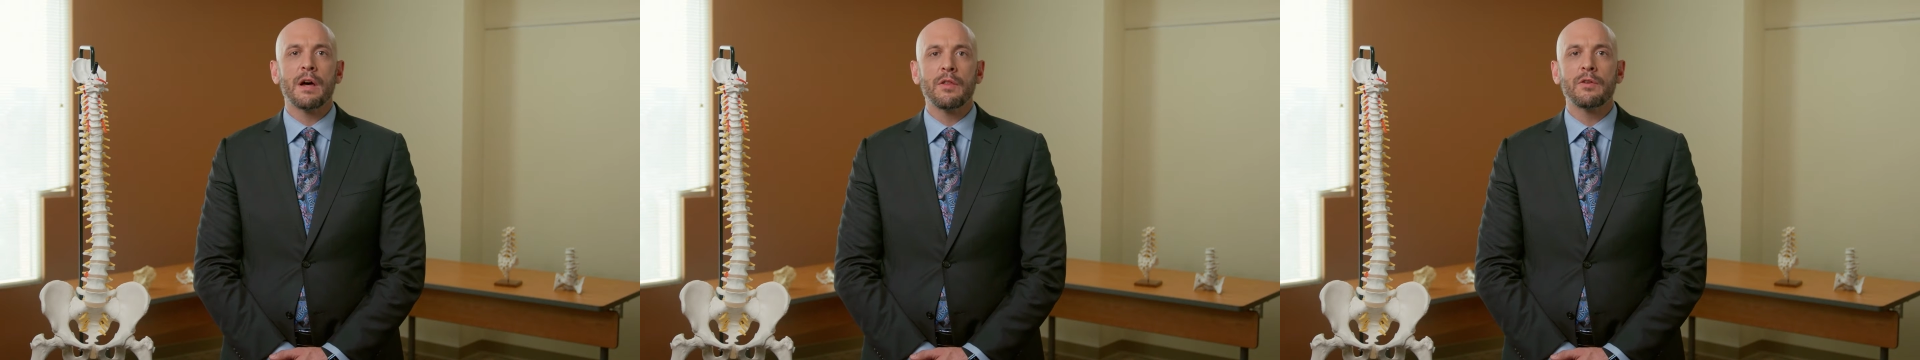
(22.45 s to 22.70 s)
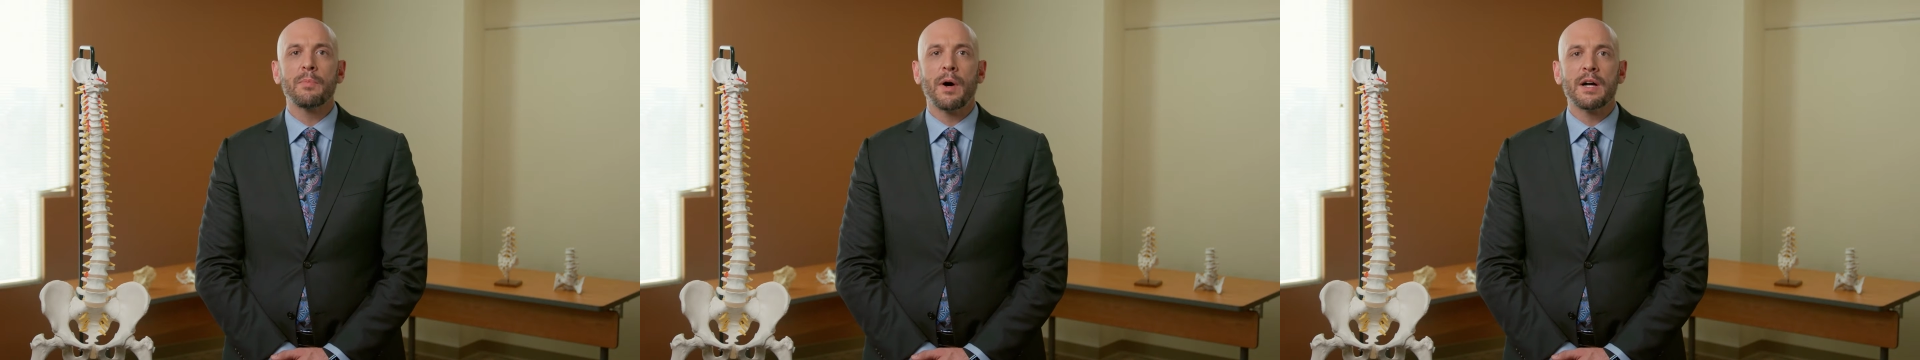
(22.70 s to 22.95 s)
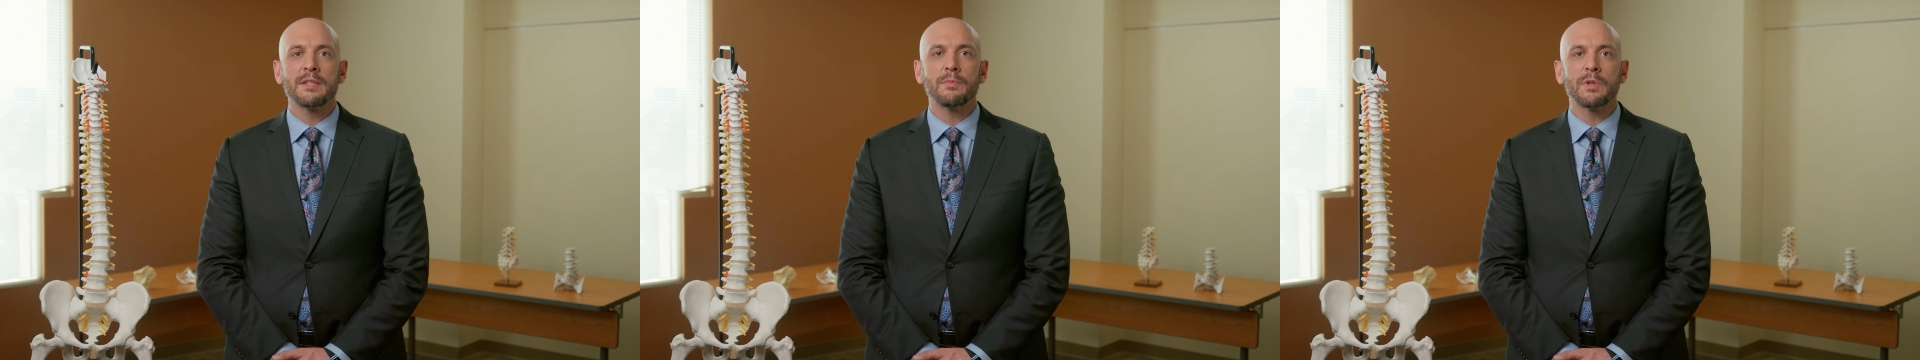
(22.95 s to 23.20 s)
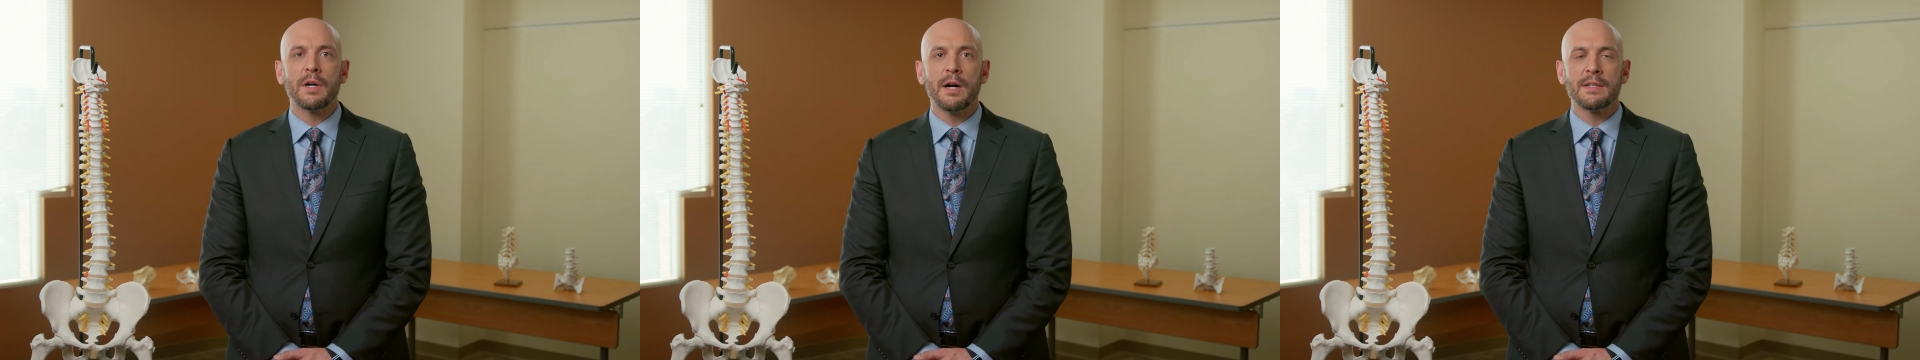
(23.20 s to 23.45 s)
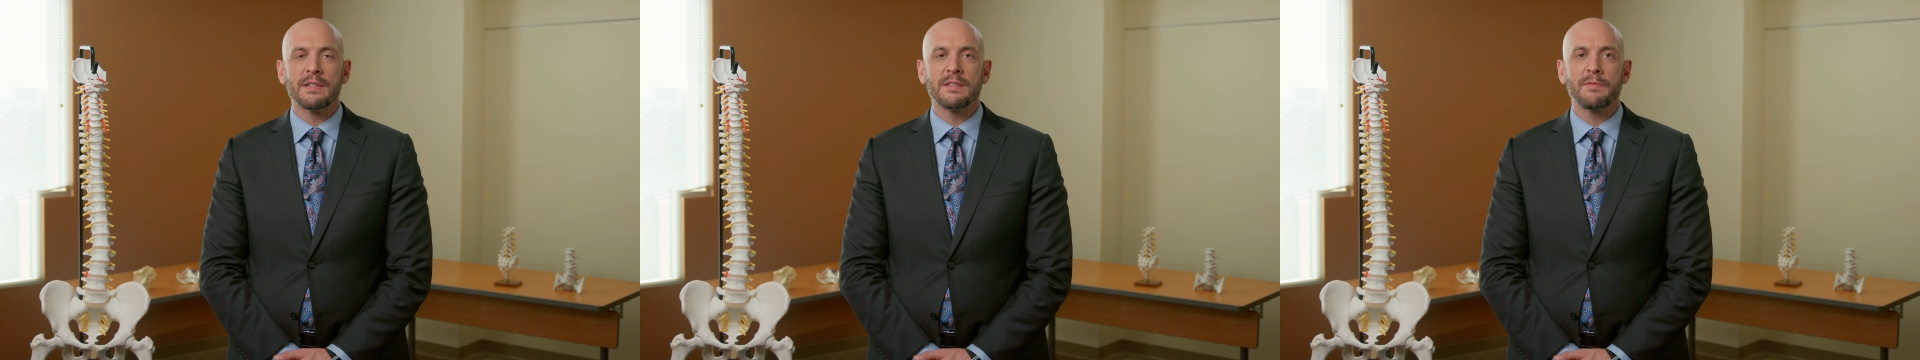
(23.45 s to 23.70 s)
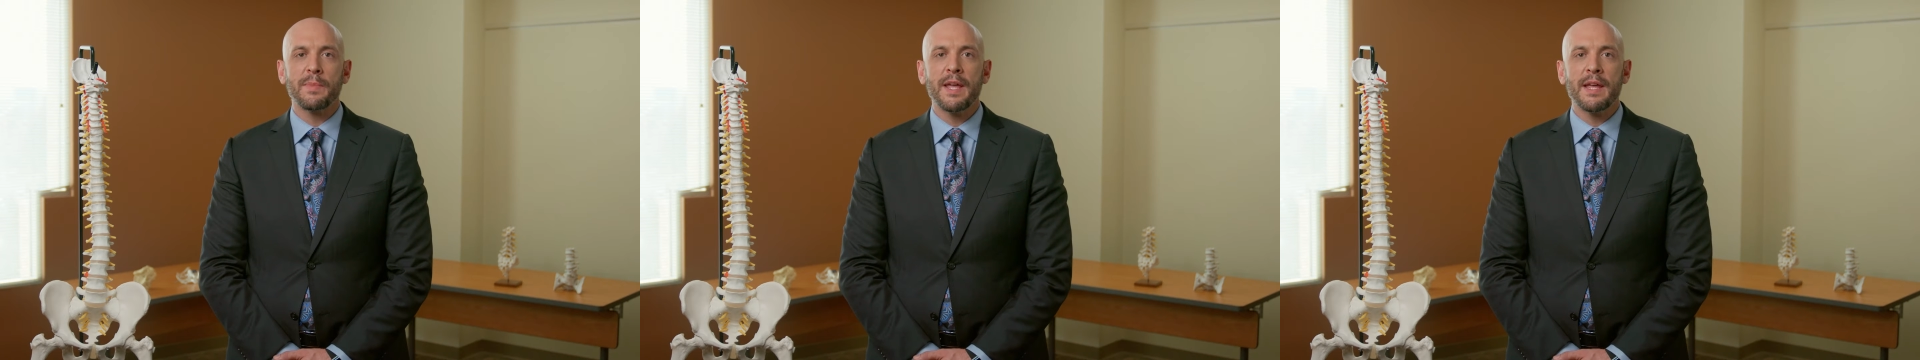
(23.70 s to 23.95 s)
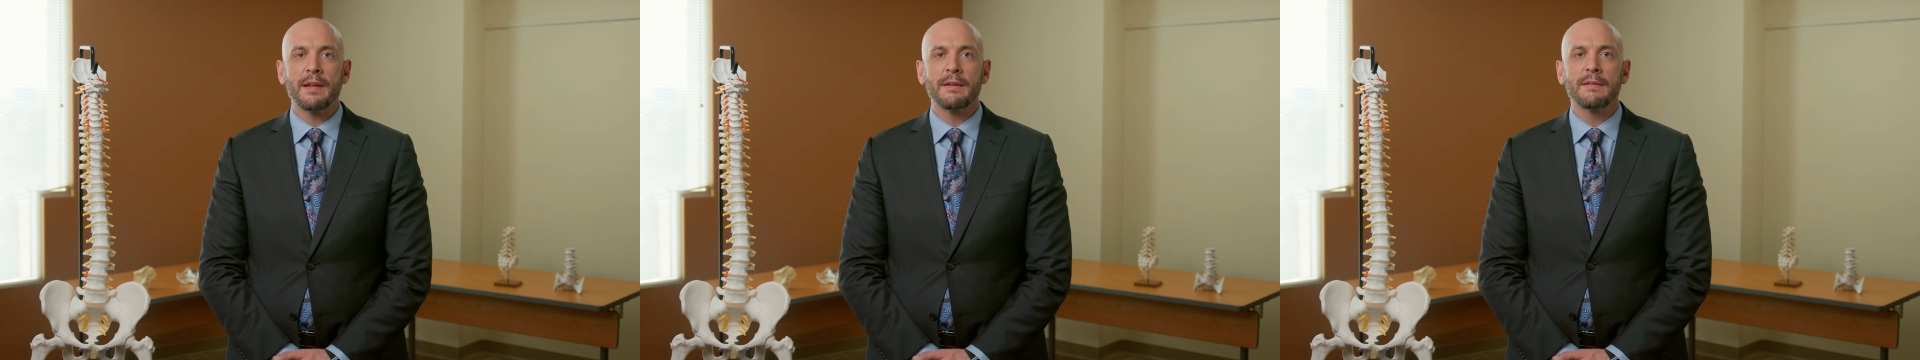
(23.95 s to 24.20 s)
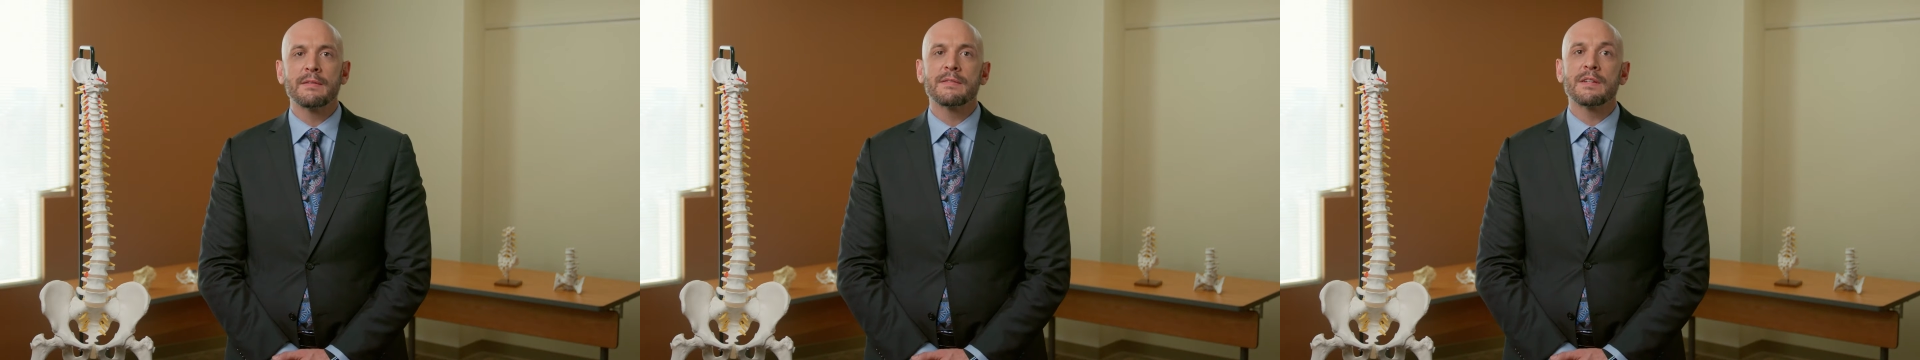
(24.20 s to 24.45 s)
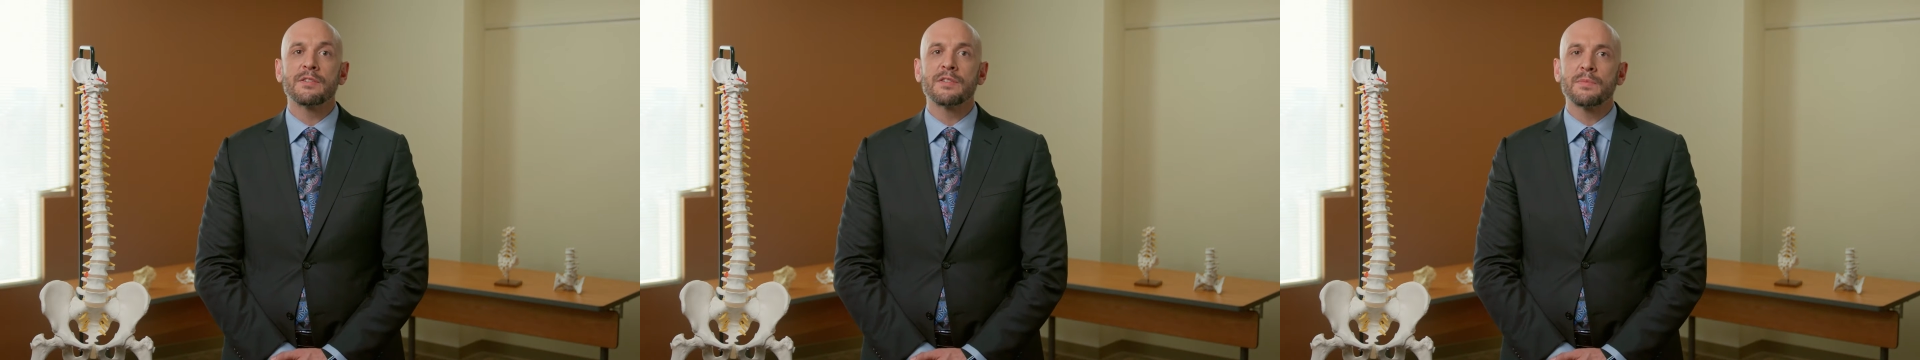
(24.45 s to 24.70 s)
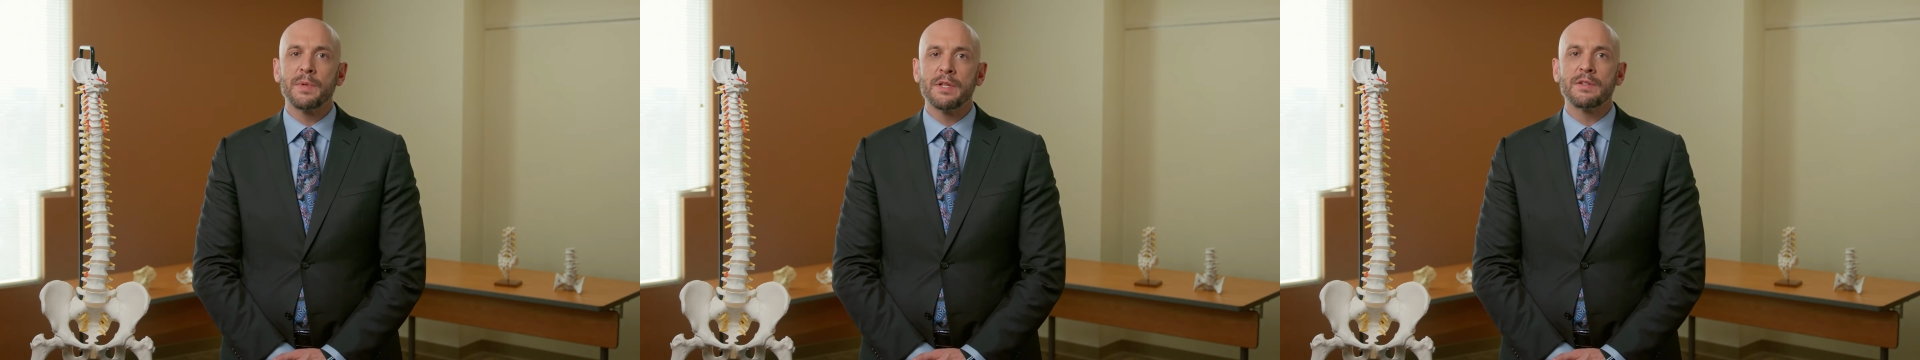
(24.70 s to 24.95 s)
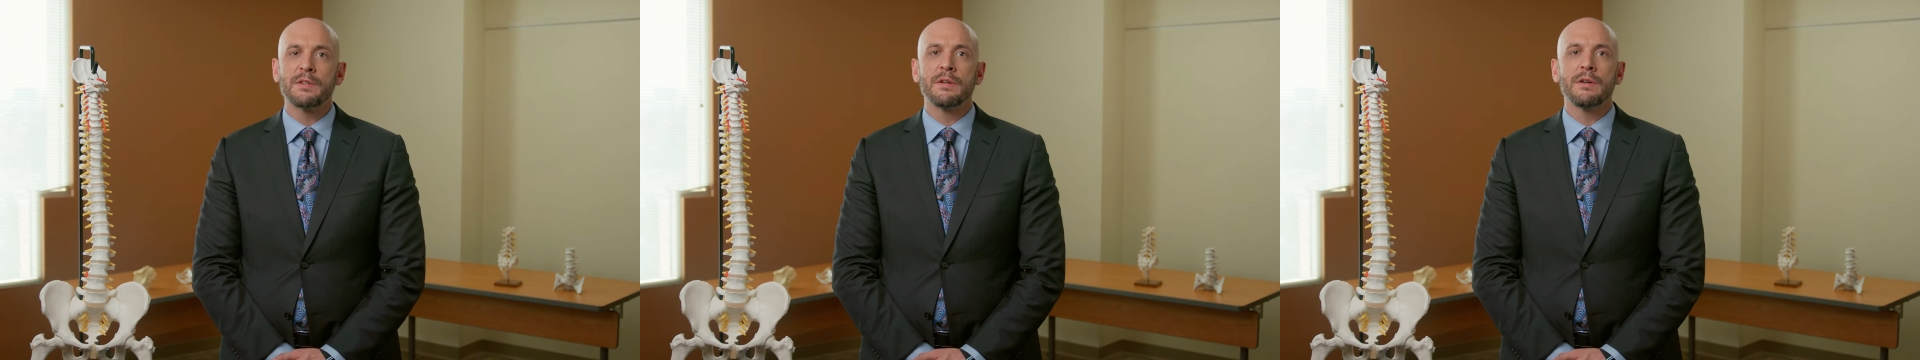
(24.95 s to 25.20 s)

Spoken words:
other possible causes of pain, such as pinched